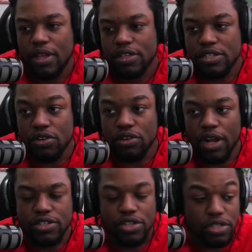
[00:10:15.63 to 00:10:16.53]
Snow
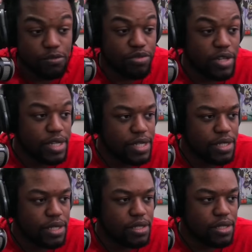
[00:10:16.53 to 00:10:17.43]
Guard is also pretty
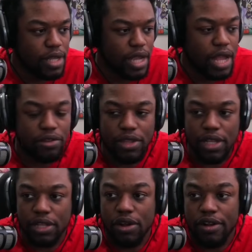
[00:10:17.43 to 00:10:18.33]
decent. Like, I don't
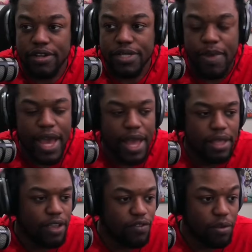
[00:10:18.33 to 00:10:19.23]
think the card is
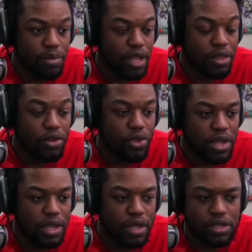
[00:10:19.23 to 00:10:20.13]
bad. If you're playing
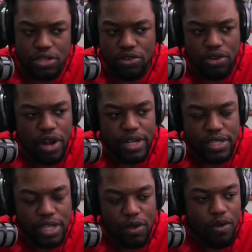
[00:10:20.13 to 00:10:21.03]
Loki, Snow Guard
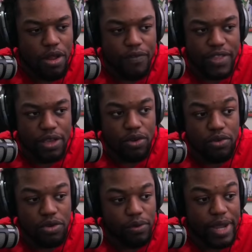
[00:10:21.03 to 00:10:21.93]
is like one of the
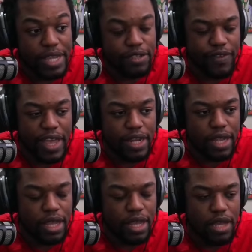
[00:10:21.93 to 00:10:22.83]
core ways of
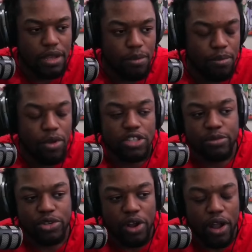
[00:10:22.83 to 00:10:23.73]
getting
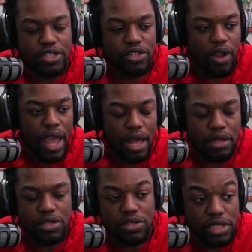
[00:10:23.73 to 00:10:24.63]
multiple cards in your
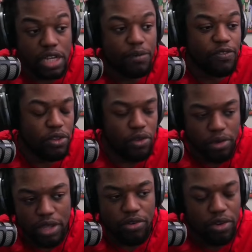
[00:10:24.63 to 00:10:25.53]
hand to set up for
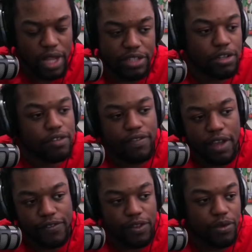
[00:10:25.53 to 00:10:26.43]
Loki, or like turn
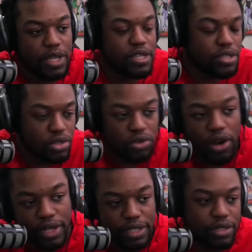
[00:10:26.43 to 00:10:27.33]
five Loki, Snow
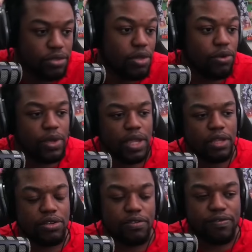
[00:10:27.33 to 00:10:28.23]
Guard into Loki.
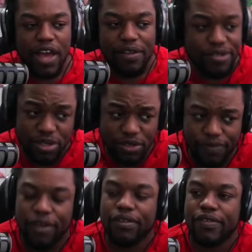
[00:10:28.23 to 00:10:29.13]
Turn five is also
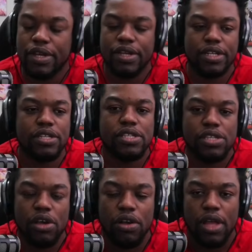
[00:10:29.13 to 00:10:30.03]
very, very good.
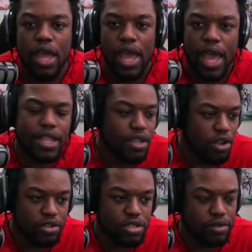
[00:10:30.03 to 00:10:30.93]
So, and then
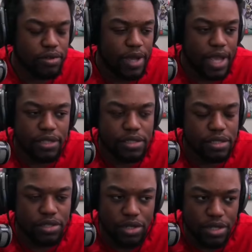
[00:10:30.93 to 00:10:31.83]
also
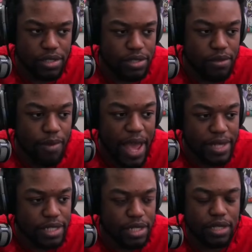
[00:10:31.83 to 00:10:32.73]
it's good into
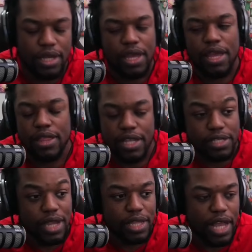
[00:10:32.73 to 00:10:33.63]
Magic,
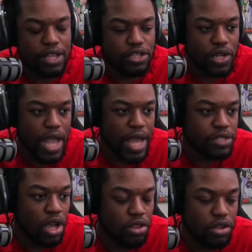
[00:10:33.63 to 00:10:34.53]
things like that. So it
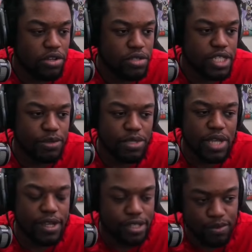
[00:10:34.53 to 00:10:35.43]
has other uses
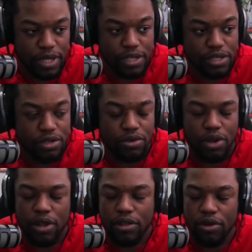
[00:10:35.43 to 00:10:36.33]
besides just being a Snow
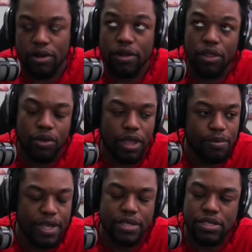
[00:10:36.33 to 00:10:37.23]
Guard or a Loki
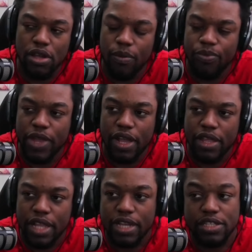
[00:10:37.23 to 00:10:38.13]
piece. So I
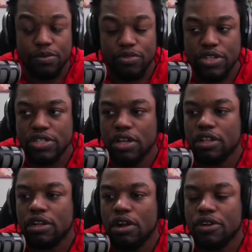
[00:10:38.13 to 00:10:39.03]
think it's a pretty
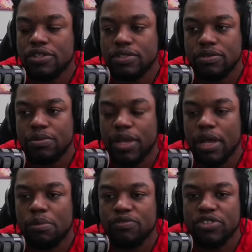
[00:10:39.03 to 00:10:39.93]
solid card to pick
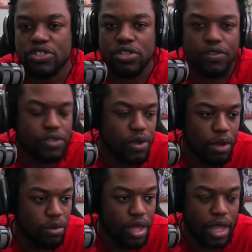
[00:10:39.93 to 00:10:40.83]
up for yourself. So I
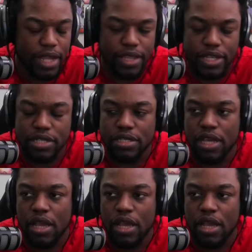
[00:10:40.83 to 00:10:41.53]
really like this